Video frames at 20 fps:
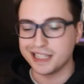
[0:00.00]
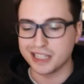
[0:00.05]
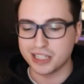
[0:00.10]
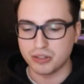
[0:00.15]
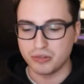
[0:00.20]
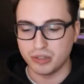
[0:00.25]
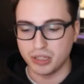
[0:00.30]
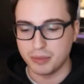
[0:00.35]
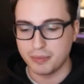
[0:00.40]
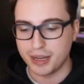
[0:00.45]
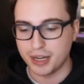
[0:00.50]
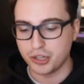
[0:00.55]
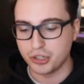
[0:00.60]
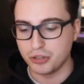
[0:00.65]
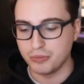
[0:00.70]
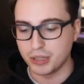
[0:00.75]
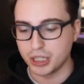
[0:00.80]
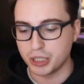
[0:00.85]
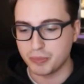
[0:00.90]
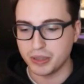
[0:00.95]
about it, doesn't really
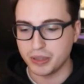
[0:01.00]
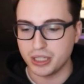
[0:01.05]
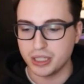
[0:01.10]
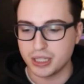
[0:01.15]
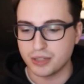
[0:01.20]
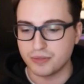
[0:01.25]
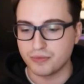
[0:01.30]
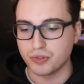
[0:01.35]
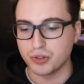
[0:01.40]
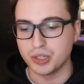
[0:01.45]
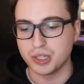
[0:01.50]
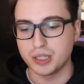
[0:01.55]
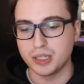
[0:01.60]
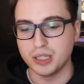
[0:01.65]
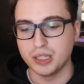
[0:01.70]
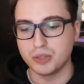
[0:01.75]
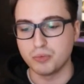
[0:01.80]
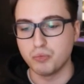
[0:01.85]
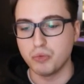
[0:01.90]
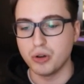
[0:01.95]
matter too much, but this is, for
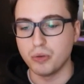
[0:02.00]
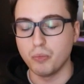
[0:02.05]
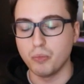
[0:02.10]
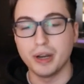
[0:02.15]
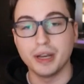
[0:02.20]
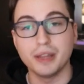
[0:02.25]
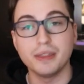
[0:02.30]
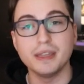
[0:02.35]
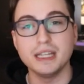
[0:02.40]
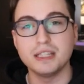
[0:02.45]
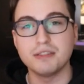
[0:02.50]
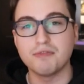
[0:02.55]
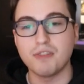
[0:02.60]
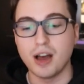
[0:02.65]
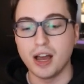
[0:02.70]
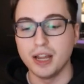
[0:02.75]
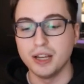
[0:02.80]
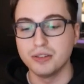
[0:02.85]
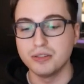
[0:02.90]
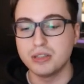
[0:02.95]
instance, what one of these
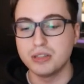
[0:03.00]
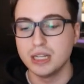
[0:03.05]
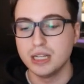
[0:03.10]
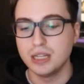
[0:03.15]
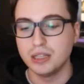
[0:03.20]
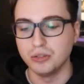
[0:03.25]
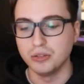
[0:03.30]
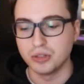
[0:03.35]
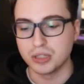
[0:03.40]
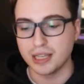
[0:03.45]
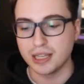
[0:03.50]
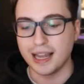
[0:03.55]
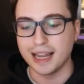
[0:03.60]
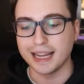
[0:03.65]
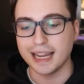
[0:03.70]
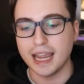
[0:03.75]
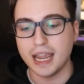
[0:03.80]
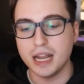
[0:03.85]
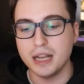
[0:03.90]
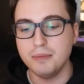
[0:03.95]
files looks
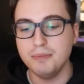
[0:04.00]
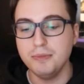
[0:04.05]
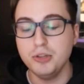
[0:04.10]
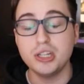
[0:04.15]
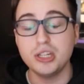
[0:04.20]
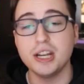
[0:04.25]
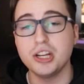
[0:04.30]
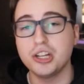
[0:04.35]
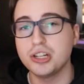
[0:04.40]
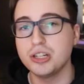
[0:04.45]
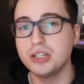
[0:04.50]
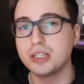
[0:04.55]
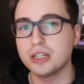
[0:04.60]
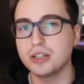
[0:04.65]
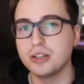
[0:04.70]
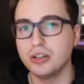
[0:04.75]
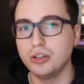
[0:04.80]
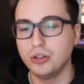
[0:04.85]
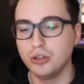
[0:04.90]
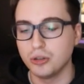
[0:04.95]
like. And
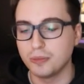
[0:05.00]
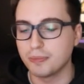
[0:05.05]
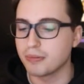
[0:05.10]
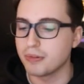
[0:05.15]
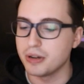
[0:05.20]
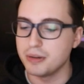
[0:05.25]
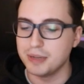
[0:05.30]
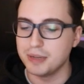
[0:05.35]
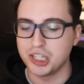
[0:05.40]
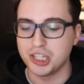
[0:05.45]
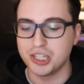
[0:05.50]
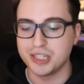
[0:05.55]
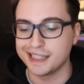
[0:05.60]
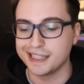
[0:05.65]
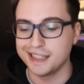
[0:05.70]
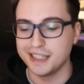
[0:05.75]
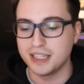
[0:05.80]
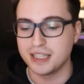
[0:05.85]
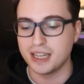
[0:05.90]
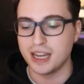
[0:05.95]
mutations are going to look pretty much
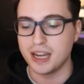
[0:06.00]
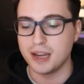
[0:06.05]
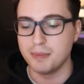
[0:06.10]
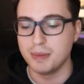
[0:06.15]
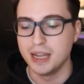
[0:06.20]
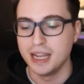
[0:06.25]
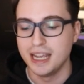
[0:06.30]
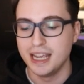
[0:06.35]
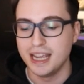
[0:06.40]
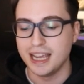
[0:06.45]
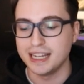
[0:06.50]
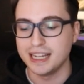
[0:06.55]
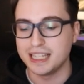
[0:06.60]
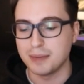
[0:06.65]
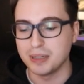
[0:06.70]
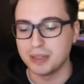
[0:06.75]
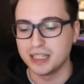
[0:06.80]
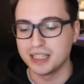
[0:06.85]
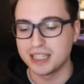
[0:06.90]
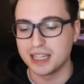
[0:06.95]
exactly the same,
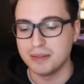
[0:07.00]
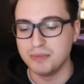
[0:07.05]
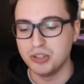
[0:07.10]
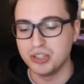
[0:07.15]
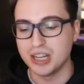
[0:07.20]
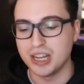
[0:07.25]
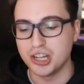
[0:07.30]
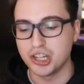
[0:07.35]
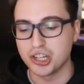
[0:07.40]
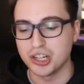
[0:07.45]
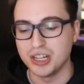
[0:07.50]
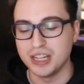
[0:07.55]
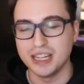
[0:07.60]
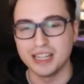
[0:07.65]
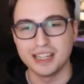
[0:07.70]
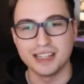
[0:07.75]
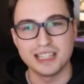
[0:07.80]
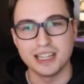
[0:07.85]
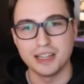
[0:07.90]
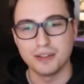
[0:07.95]
except it'll say mutation
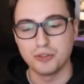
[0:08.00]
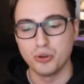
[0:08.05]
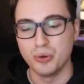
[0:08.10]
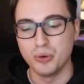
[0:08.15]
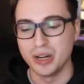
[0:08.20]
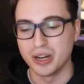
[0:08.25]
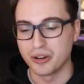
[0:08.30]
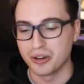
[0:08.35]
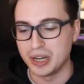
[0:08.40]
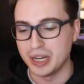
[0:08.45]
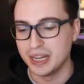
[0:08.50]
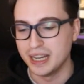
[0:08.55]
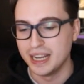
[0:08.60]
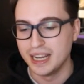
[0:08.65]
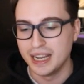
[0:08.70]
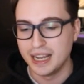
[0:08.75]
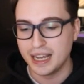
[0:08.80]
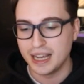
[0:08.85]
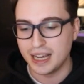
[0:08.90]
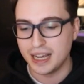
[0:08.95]
here instead of query.
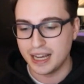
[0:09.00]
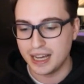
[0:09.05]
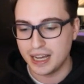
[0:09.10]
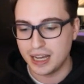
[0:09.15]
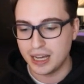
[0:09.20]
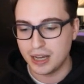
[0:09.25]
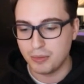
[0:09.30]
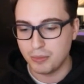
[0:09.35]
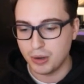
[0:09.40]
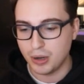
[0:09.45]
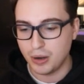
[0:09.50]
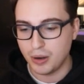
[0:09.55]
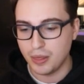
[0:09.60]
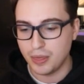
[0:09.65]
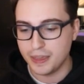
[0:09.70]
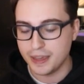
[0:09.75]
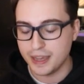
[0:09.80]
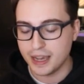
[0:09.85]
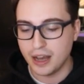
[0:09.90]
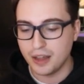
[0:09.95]

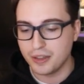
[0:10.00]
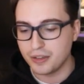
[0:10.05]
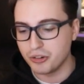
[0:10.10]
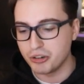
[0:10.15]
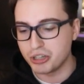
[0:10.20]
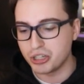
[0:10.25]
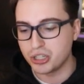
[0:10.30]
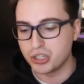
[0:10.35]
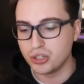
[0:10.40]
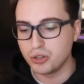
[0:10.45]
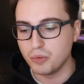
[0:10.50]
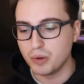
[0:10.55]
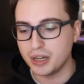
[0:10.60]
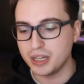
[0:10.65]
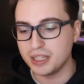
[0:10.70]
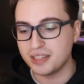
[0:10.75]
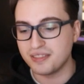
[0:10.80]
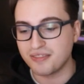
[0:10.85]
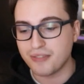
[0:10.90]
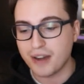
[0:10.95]
The other interesting
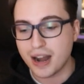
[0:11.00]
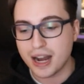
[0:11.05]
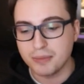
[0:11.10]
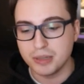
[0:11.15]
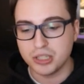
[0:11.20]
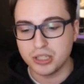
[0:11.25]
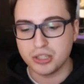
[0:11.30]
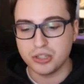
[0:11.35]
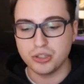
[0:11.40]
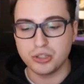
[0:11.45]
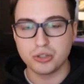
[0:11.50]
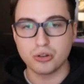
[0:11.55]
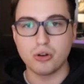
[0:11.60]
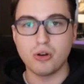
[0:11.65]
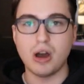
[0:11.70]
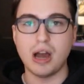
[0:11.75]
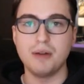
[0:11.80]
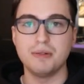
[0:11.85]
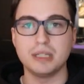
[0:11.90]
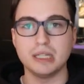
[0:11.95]
one is fragments. You
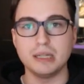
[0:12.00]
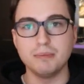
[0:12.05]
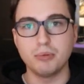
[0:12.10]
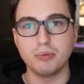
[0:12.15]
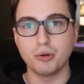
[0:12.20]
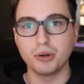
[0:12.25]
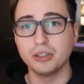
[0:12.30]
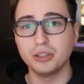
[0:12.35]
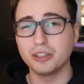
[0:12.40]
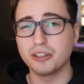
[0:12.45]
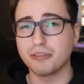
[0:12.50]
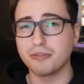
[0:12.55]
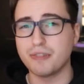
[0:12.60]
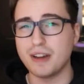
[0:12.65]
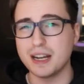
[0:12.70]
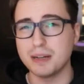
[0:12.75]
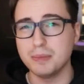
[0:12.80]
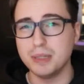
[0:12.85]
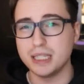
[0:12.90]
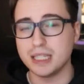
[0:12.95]
saw I was importing a lot
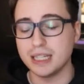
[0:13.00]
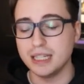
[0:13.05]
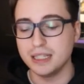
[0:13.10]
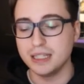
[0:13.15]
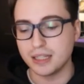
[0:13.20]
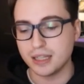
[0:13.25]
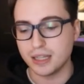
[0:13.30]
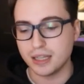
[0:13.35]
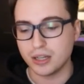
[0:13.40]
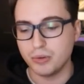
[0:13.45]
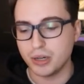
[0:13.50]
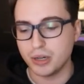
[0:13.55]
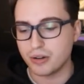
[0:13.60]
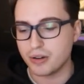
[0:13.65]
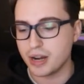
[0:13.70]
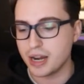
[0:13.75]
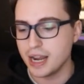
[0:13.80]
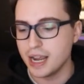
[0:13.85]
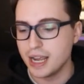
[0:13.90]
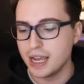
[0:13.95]
of fragments into that
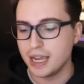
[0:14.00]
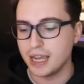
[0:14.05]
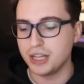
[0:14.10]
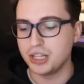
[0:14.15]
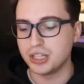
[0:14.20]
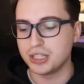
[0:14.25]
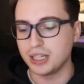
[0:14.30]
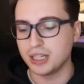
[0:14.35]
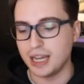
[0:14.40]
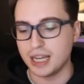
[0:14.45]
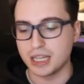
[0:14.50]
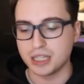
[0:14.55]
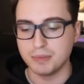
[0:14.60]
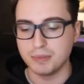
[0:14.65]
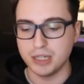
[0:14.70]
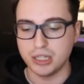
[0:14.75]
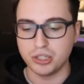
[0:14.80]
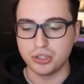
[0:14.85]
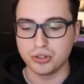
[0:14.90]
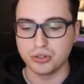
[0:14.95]
query. It just
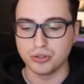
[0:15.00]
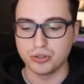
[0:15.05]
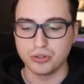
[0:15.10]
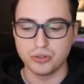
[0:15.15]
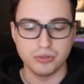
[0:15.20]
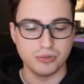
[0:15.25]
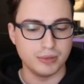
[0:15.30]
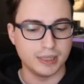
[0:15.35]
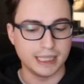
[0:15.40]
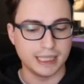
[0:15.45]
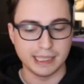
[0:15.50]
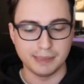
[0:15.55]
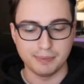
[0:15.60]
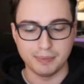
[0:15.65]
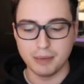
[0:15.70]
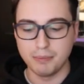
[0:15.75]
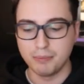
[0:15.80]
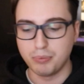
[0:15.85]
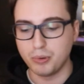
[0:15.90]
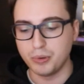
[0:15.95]
allows me to
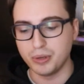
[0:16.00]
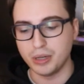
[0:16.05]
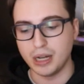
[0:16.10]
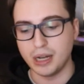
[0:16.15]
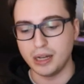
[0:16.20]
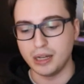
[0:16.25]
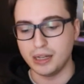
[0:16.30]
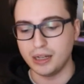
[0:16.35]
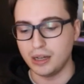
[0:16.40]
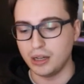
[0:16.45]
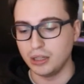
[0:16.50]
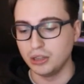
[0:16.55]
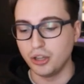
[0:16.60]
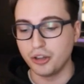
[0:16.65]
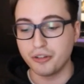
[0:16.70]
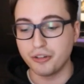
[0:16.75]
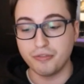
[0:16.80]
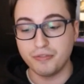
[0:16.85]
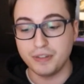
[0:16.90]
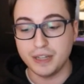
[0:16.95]
input a
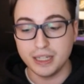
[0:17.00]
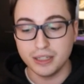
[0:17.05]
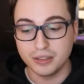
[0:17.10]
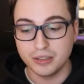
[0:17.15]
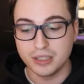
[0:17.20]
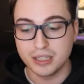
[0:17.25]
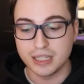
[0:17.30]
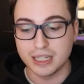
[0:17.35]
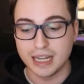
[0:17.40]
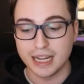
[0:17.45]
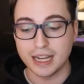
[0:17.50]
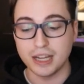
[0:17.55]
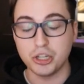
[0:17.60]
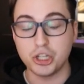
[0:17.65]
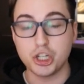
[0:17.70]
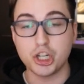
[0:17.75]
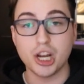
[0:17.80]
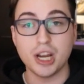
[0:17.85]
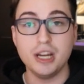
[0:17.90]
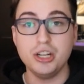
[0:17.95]
lot of fields
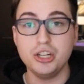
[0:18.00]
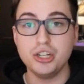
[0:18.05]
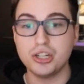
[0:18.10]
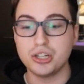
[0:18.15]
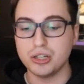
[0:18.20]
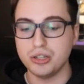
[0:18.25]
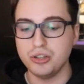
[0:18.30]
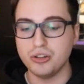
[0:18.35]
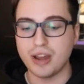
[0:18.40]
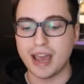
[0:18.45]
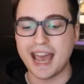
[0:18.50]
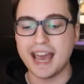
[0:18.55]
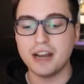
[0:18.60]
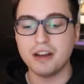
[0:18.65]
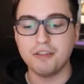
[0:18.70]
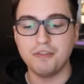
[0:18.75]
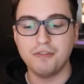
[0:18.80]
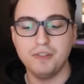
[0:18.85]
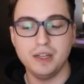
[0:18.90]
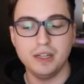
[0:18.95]
and change,
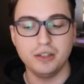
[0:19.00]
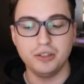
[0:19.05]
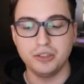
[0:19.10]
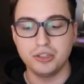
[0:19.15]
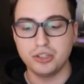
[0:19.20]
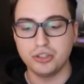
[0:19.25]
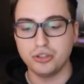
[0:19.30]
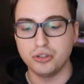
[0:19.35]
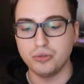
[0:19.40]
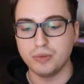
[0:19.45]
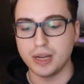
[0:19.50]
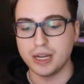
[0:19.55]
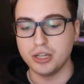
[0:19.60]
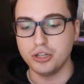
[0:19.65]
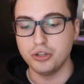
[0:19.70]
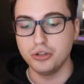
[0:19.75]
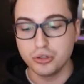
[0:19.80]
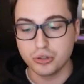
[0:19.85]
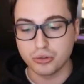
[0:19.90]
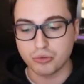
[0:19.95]
add a field to
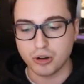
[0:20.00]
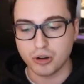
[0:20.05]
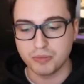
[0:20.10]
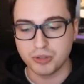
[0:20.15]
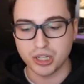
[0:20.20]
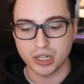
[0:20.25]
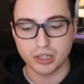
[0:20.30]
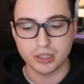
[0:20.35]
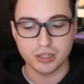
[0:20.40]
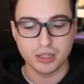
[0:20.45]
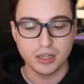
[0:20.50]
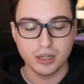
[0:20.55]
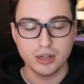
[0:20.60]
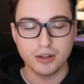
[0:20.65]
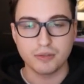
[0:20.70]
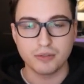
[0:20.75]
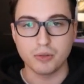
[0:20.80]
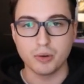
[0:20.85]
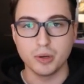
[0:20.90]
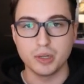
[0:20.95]
a user object,
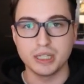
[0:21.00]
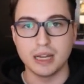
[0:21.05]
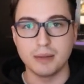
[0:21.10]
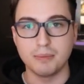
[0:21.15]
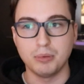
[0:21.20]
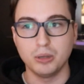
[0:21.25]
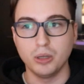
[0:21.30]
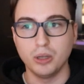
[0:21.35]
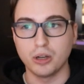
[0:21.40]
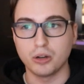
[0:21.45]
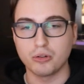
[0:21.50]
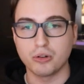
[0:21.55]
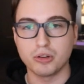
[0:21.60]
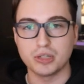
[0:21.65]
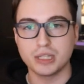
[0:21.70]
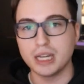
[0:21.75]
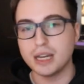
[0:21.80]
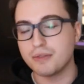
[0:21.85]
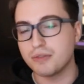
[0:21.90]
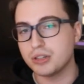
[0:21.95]
for example,
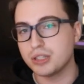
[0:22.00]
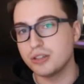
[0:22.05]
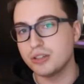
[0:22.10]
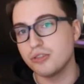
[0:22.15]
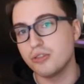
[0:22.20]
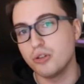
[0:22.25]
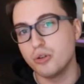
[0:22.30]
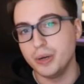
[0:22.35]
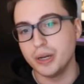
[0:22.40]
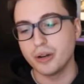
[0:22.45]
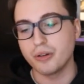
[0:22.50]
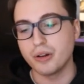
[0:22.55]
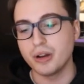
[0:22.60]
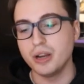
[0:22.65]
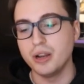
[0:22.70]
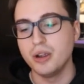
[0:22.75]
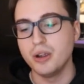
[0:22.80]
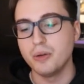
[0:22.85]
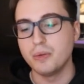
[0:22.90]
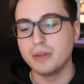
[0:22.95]
across every single
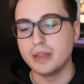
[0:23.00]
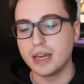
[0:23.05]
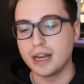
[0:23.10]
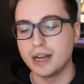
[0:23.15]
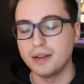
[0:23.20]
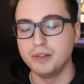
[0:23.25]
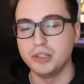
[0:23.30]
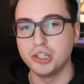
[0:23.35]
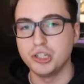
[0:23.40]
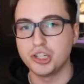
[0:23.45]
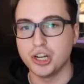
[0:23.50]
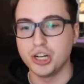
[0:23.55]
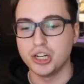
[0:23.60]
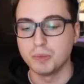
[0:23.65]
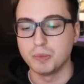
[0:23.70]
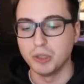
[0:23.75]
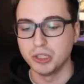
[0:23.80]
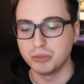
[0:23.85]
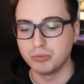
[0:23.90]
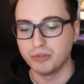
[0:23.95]
query without having to
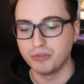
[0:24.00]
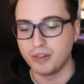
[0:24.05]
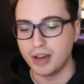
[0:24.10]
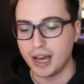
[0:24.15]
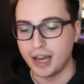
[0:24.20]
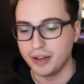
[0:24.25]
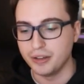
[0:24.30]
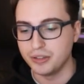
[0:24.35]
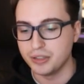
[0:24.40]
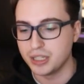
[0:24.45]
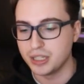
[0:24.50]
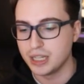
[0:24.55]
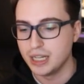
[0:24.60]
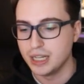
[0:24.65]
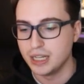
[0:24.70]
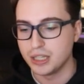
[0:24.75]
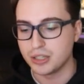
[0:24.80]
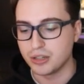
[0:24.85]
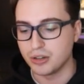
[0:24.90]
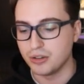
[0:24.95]
change multiple files.
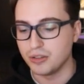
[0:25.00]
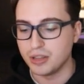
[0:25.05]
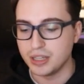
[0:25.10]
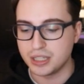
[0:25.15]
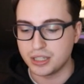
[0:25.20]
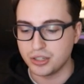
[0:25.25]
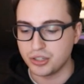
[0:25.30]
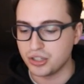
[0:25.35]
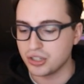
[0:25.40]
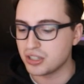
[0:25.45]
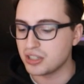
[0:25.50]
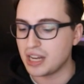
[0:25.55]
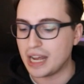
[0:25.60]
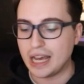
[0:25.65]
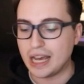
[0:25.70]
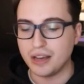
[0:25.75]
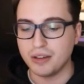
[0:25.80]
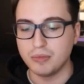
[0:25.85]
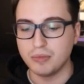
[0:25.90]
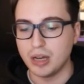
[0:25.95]
So this is
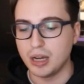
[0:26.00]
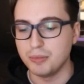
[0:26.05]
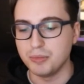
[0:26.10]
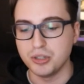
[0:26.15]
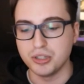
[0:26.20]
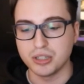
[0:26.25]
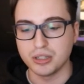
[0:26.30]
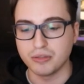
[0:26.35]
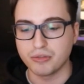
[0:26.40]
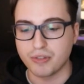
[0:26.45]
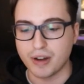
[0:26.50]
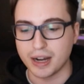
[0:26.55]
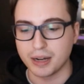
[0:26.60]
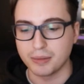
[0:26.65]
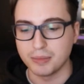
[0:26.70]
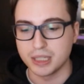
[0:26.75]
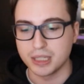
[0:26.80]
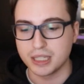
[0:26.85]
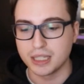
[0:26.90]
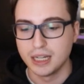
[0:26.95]
just how I'm using
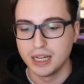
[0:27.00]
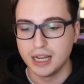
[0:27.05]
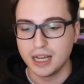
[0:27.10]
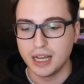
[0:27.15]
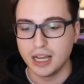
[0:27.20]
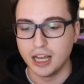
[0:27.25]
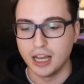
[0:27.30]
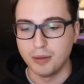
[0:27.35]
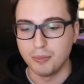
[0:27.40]
fragments